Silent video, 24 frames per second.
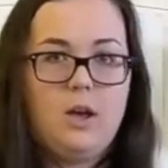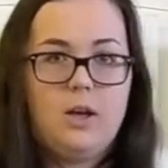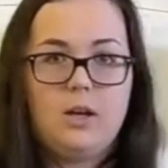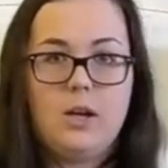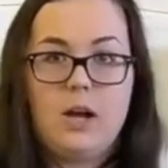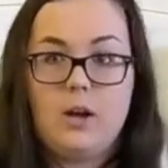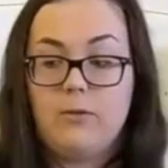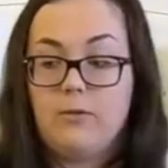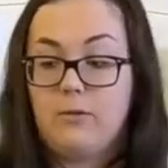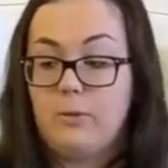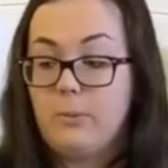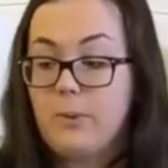
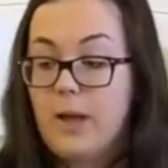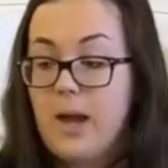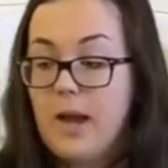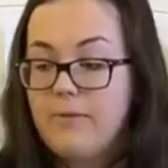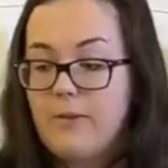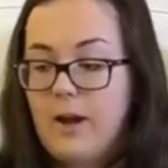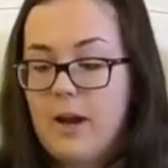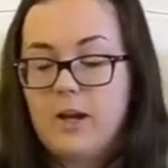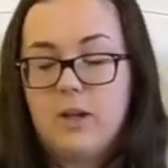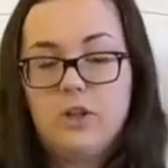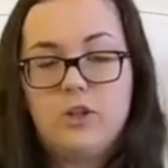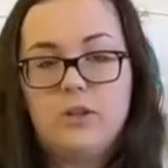Now from life,
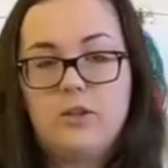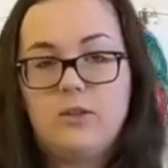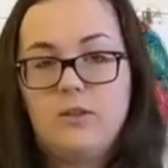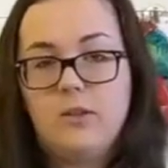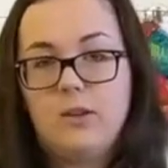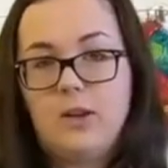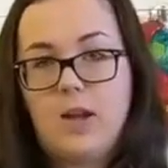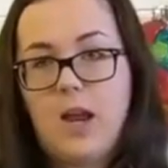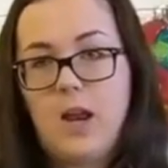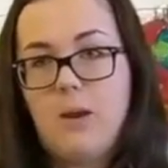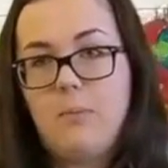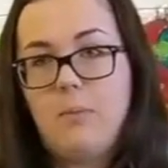I could just
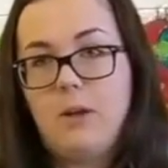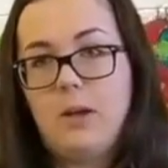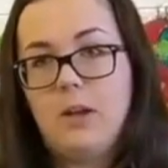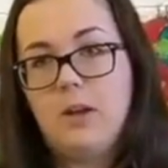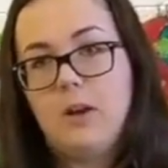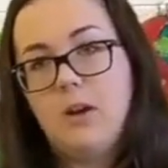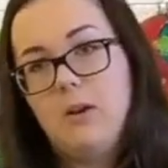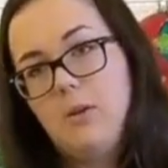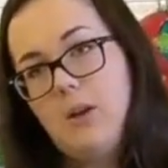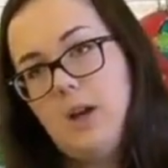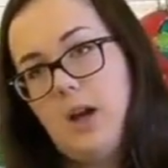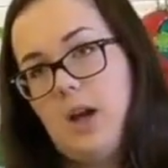look at it and be like,
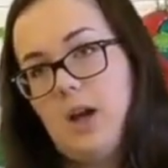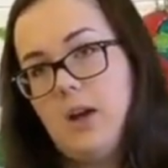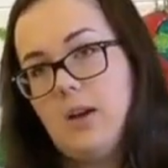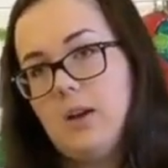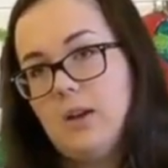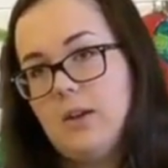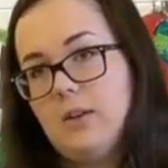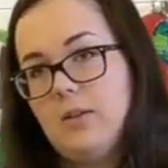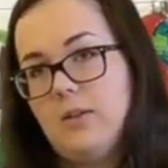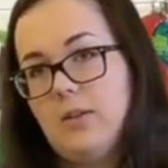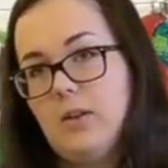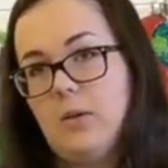oh yeah,
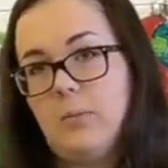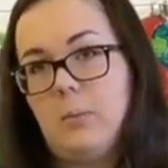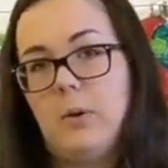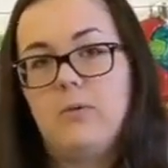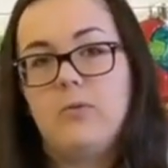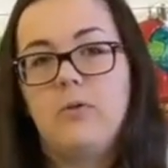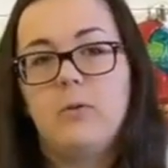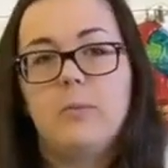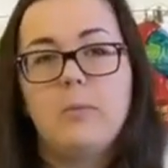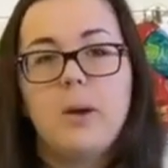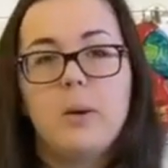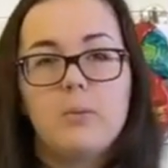it's there.
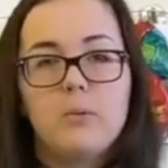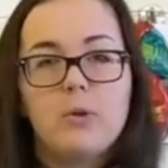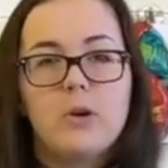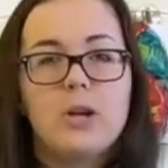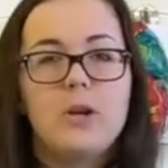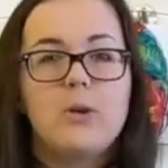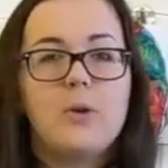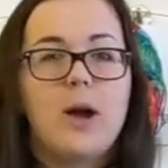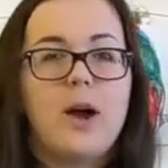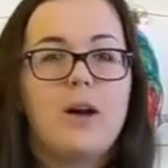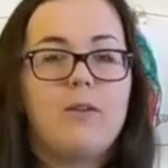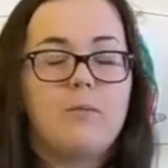But from memory,
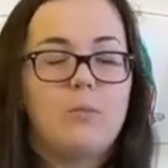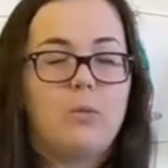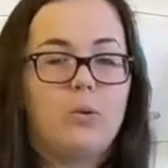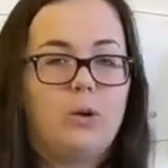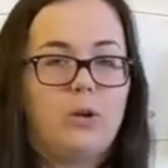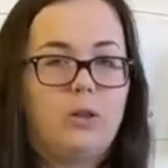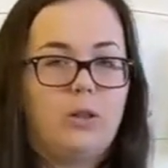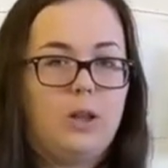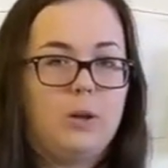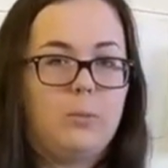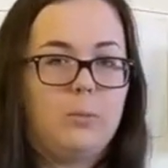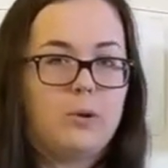you have
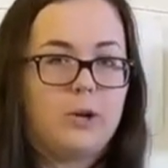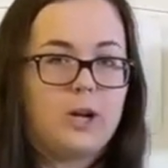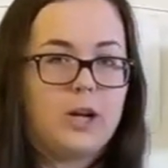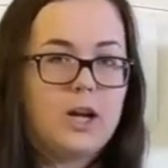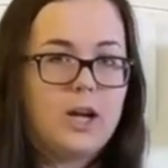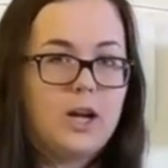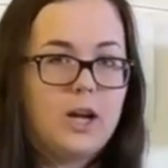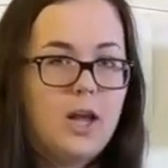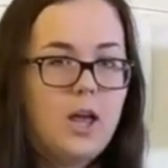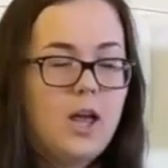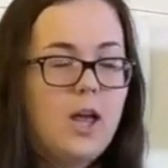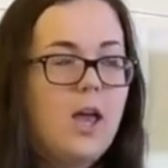more
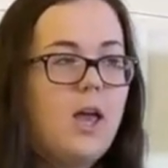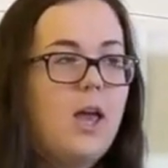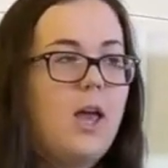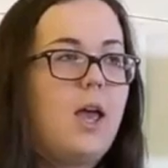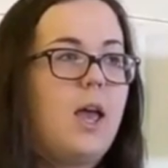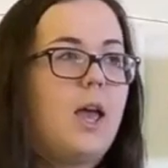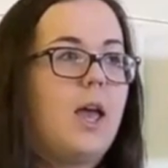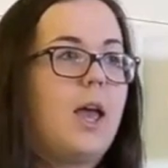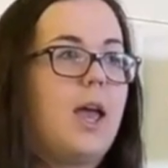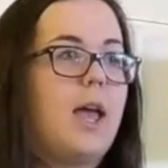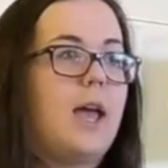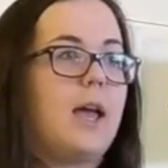liberty
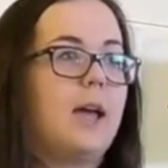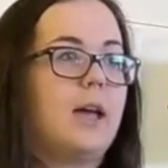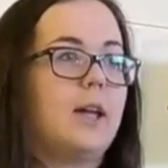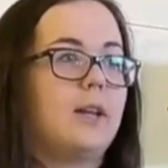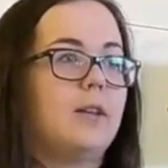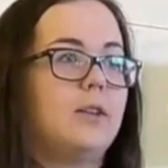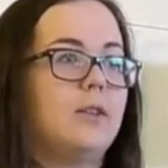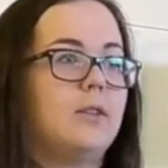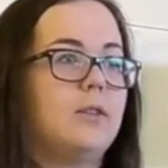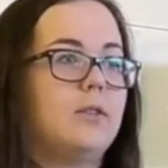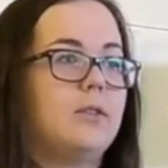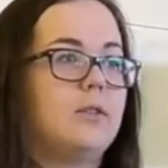
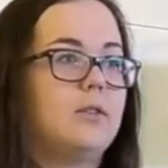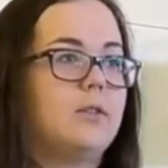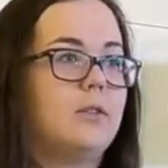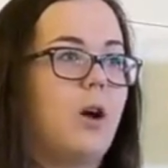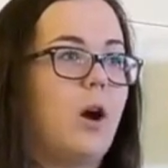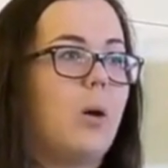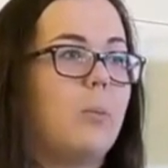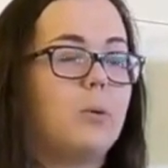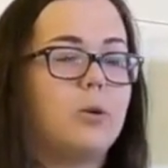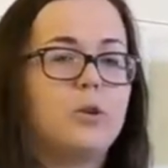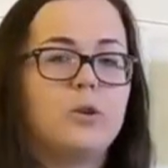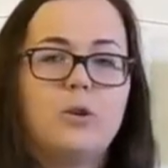and
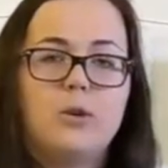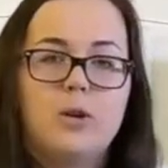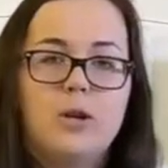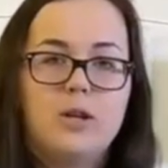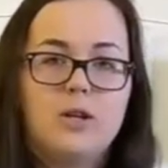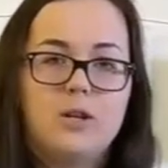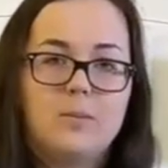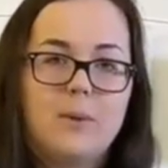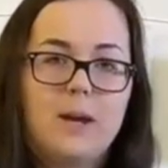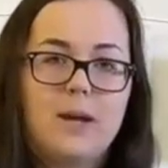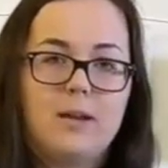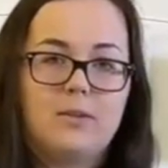opportunity
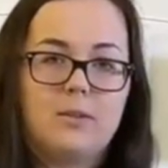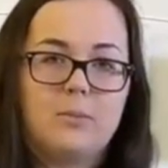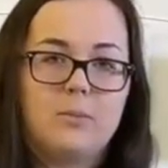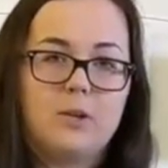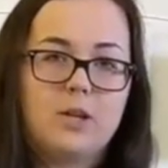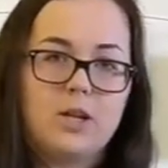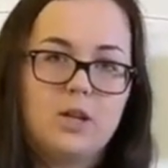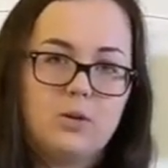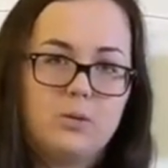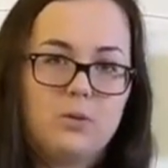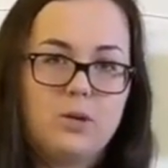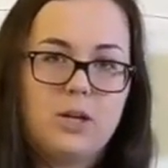to make
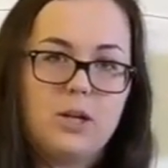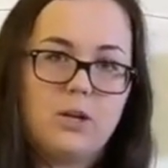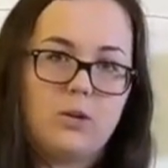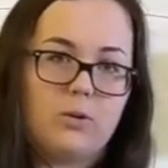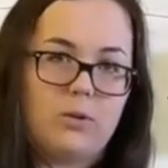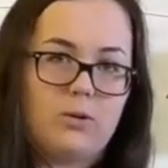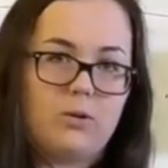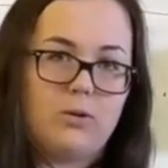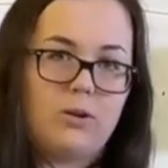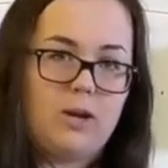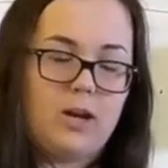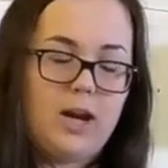something unique or
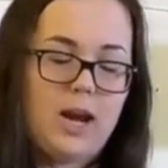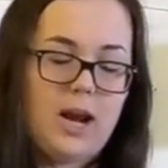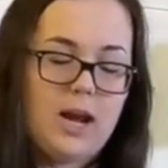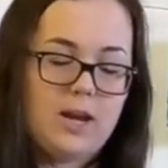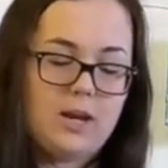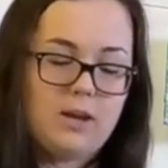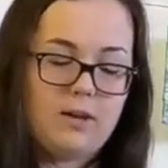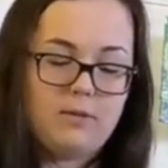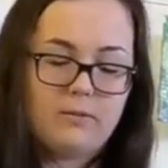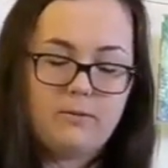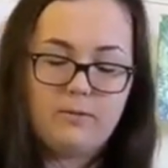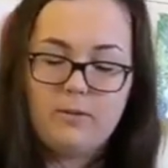
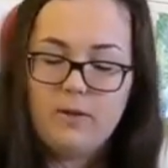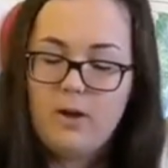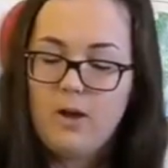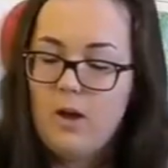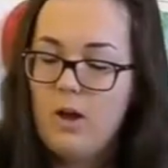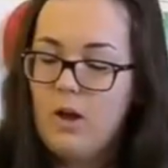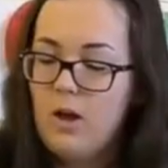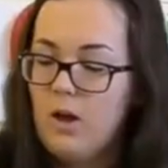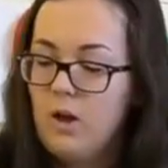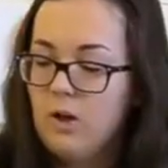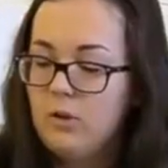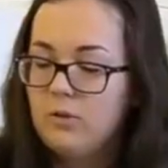creative.
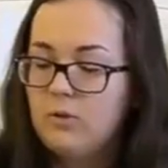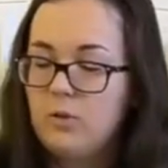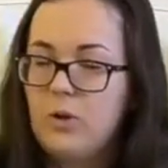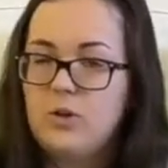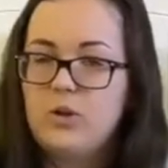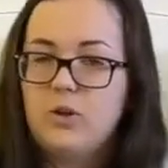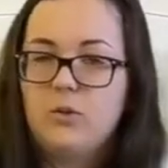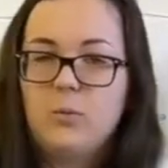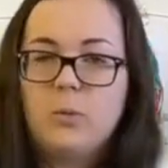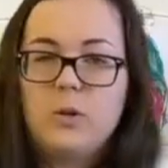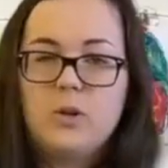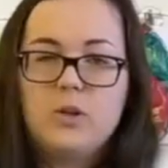So I
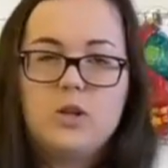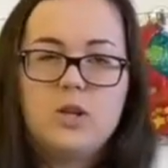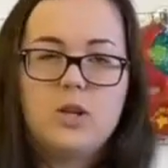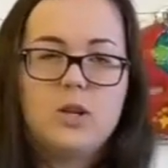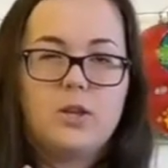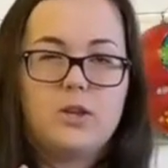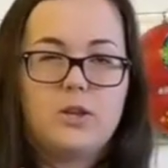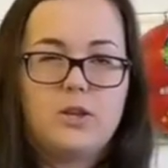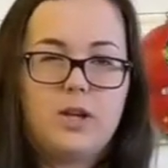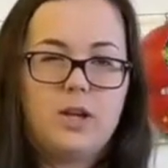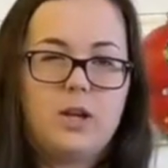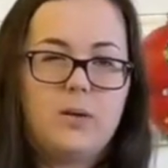just want you
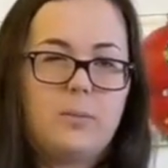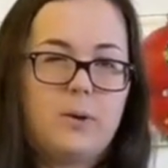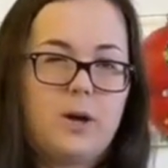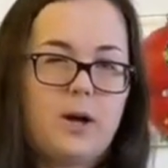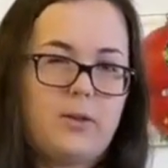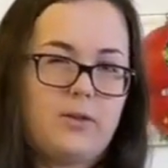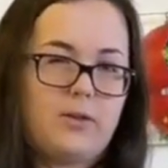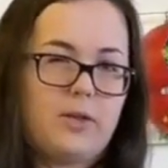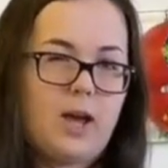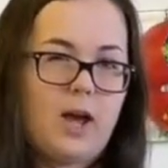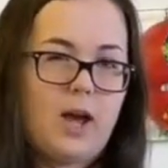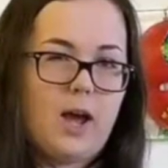to think
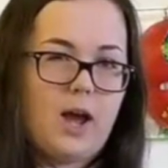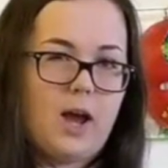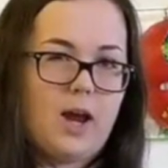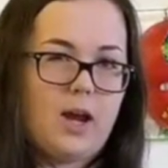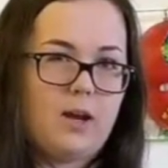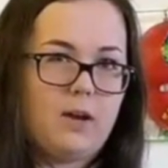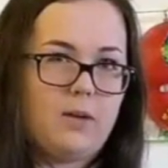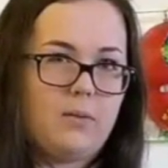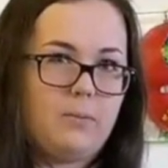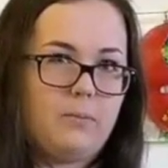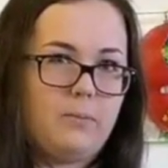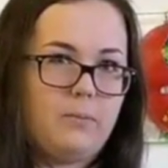about that
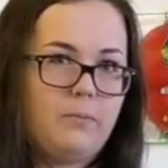item.